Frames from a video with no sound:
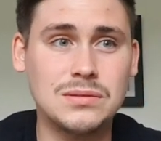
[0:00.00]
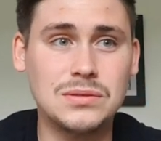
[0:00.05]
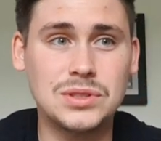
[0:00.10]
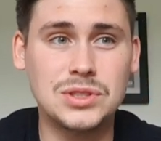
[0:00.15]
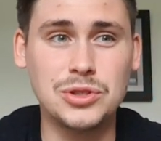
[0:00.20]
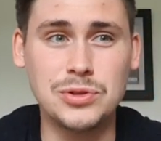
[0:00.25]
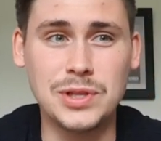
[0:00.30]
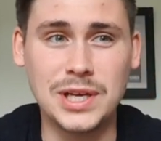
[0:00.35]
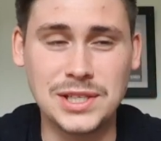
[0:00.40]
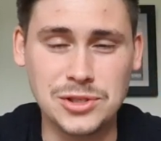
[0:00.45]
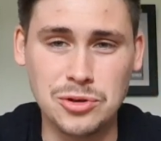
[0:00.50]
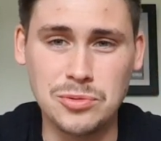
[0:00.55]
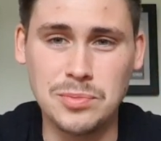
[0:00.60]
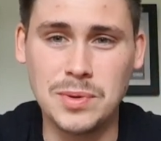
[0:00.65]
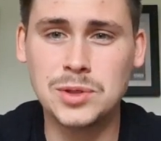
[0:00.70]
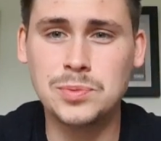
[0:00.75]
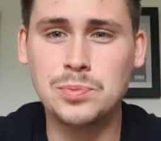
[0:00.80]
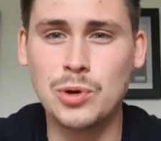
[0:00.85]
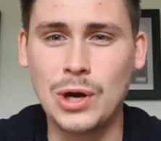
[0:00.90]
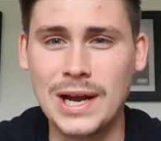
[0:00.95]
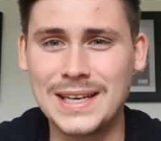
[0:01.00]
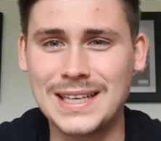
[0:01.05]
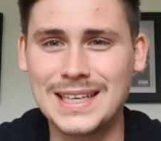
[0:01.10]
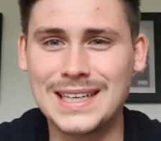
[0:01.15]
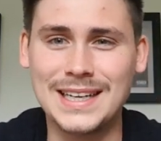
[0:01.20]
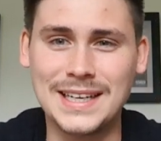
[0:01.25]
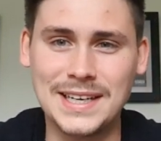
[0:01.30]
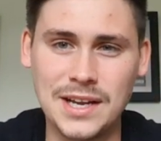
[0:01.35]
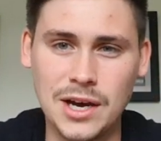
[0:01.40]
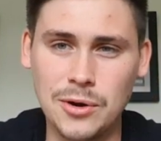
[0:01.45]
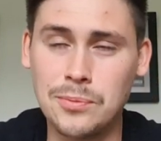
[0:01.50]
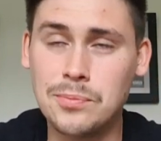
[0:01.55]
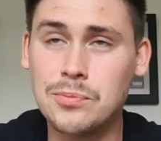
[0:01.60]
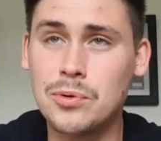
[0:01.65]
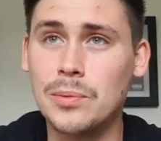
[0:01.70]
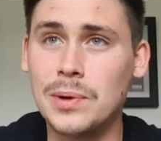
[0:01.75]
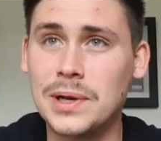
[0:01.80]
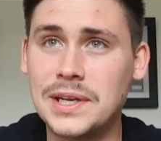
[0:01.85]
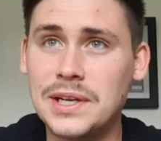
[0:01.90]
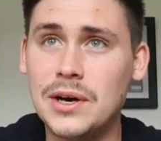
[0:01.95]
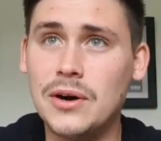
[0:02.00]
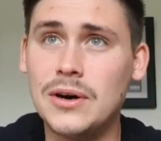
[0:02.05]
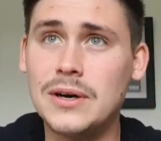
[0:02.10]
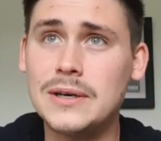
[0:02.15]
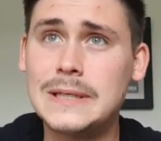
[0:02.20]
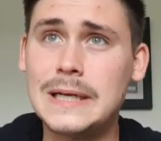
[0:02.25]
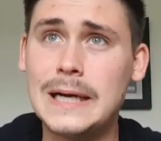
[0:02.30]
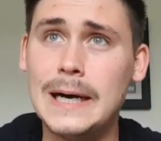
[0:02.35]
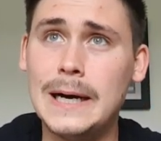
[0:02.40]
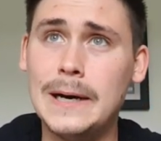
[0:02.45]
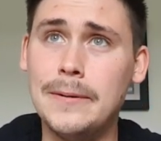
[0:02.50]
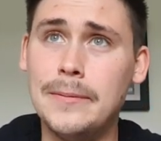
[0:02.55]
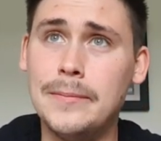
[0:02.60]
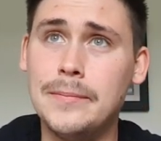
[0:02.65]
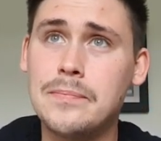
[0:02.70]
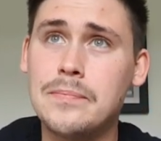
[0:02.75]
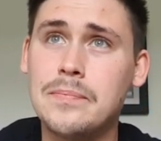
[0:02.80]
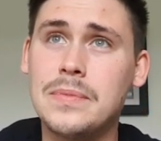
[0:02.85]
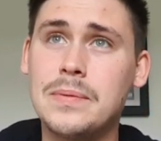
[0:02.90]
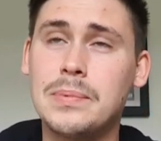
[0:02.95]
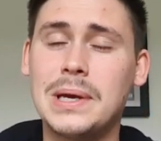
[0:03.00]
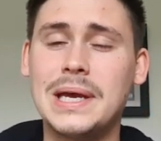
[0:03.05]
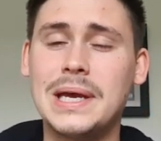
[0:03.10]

do they do much practically? No, probably not. Um, but